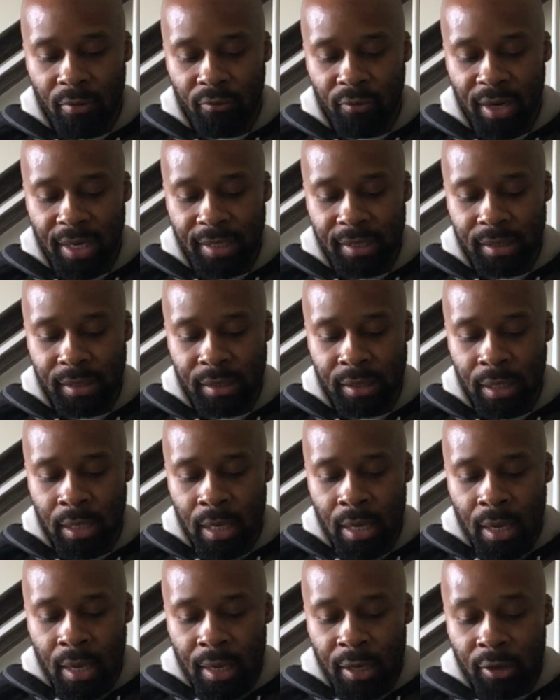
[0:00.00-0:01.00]
race.
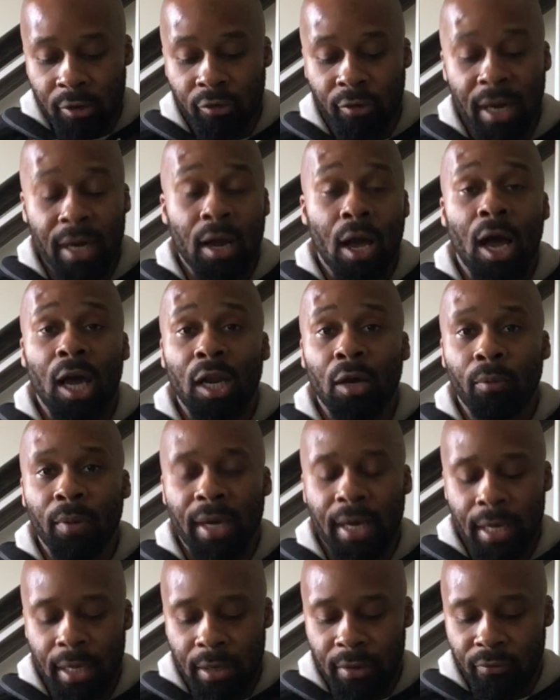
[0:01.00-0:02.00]
Grant
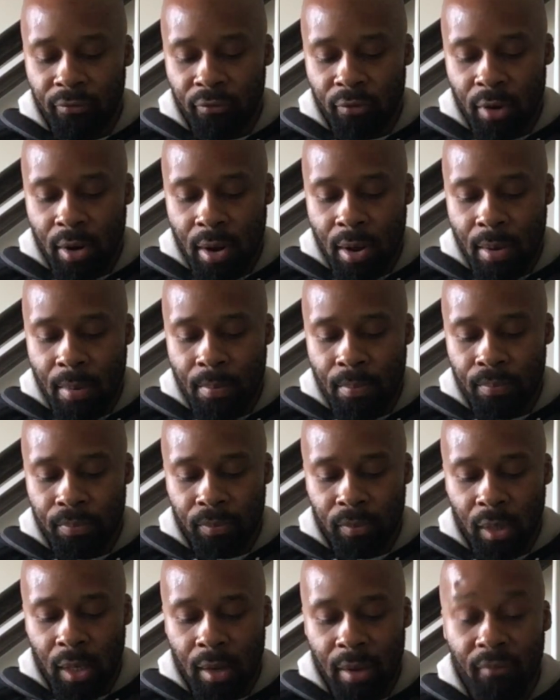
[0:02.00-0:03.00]
Holloway
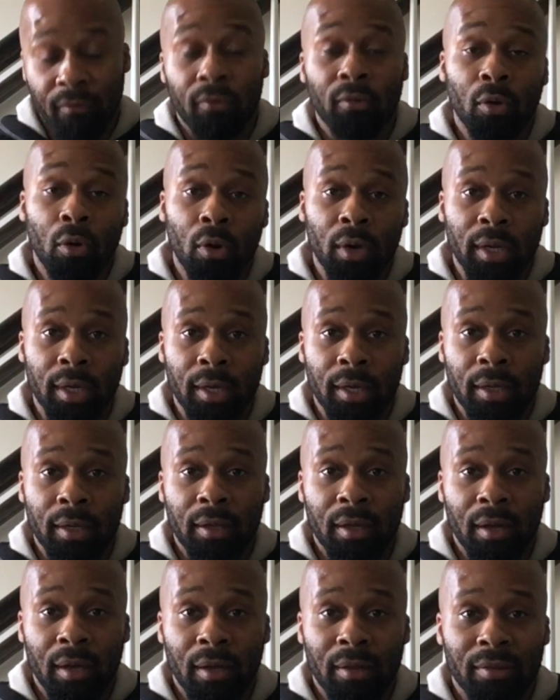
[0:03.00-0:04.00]
from
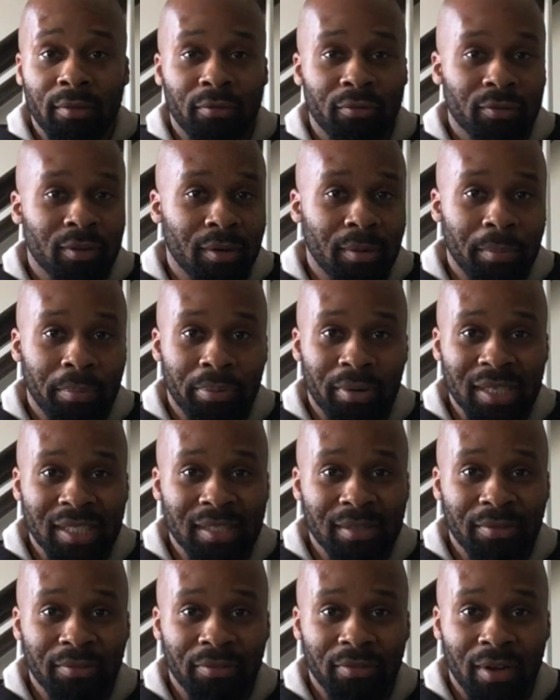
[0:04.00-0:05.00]
Florida, the
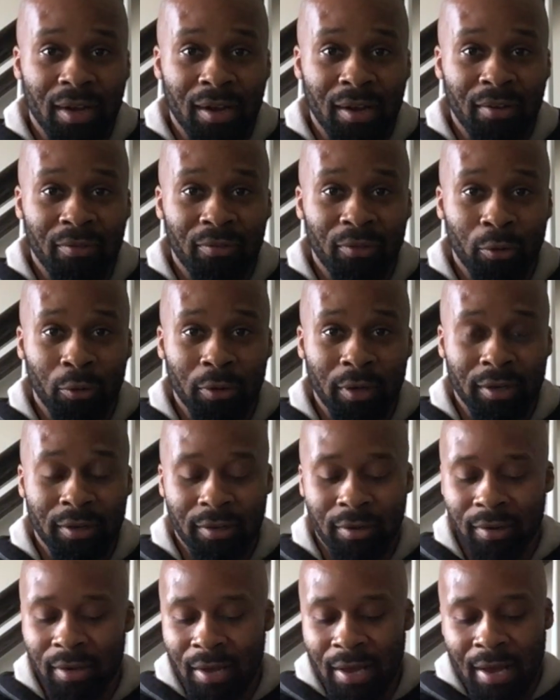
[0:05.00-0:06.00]
impressive
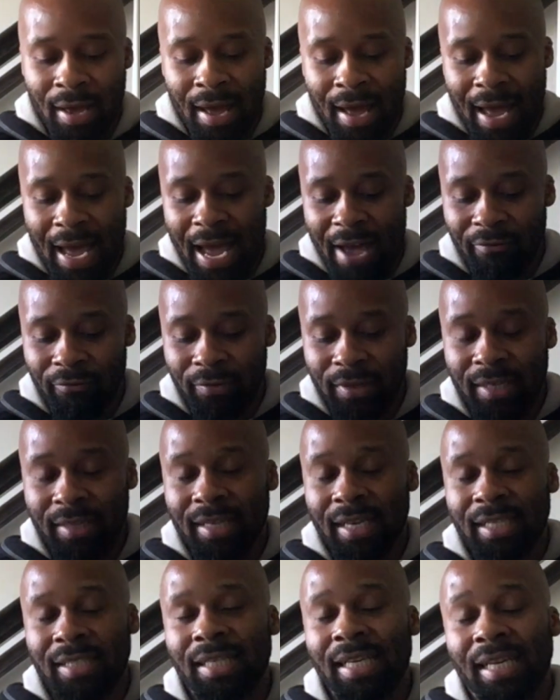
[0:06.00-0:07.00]
Florida athlete
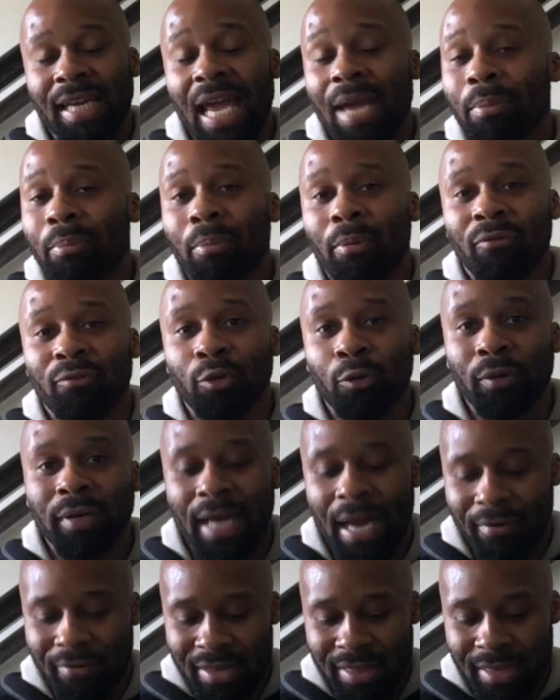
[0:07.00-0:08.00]
that's capable of doing
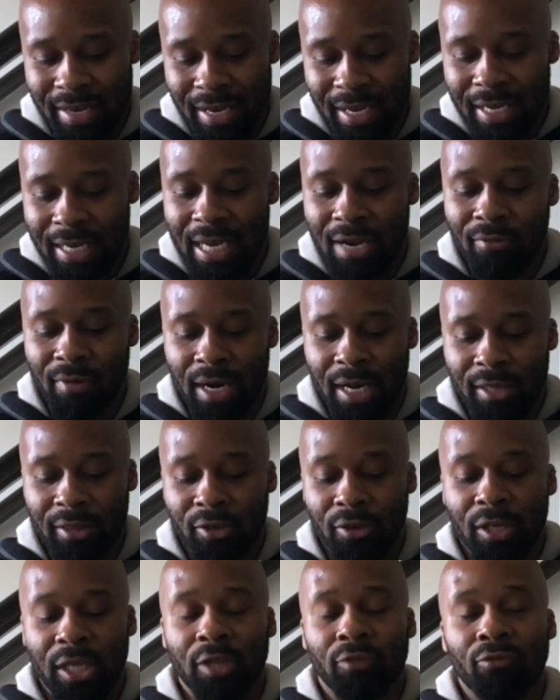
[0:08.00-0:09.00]
everything. He ran
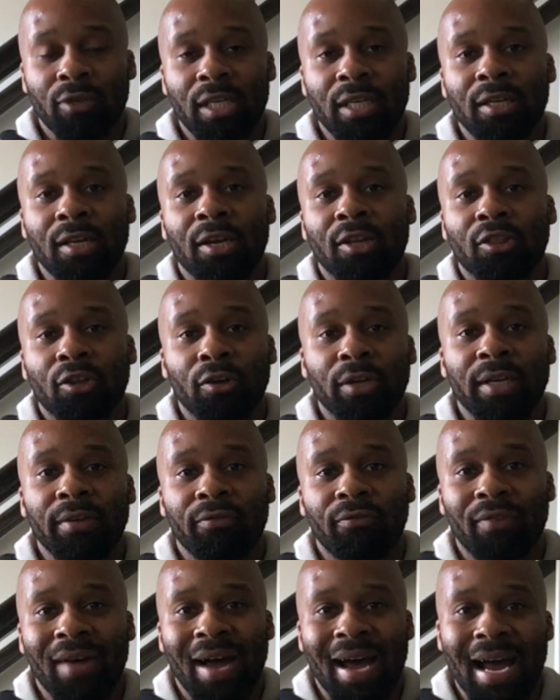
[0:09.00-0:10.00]

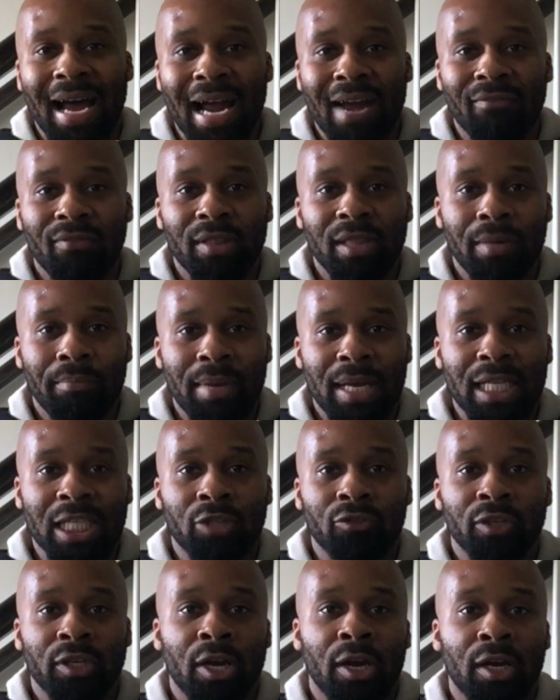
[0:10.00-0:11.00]
33.35 in the men's
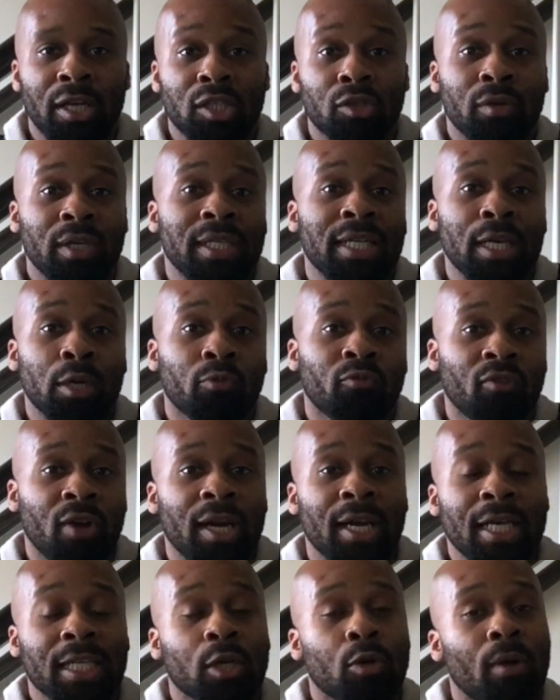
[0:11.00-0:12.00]
300. So he didn't
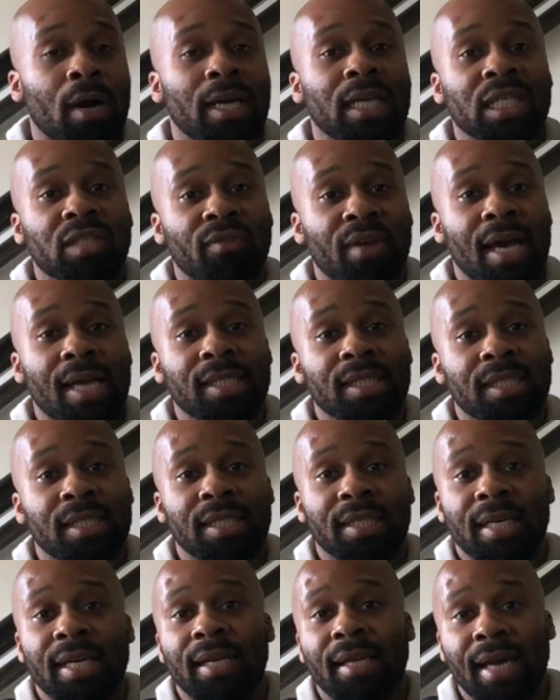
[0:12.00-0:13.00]
run it quite as fast as
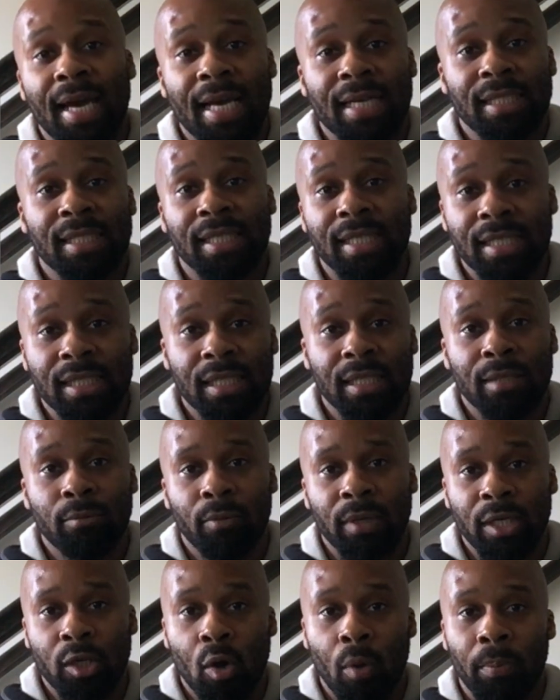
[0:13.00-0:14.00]
he did last season
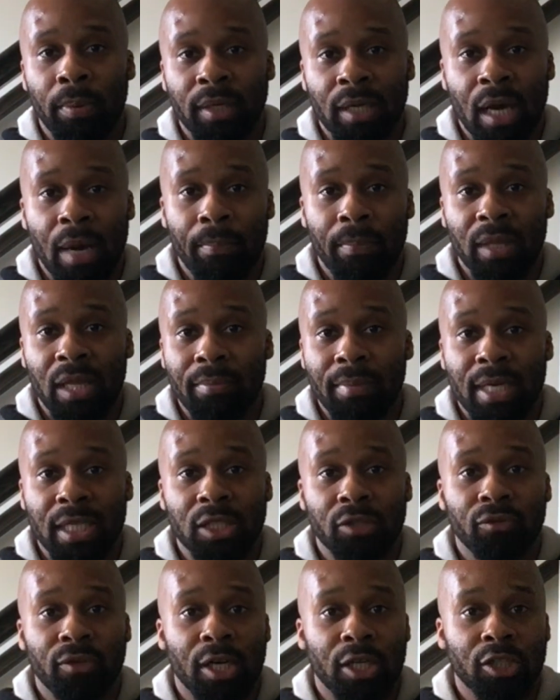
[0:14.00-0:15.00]
when he opened up in the men's
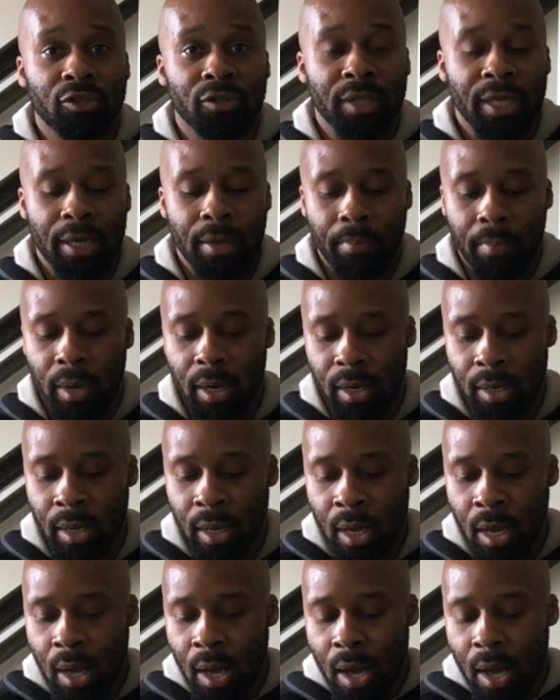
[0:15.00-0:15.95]
300 there, but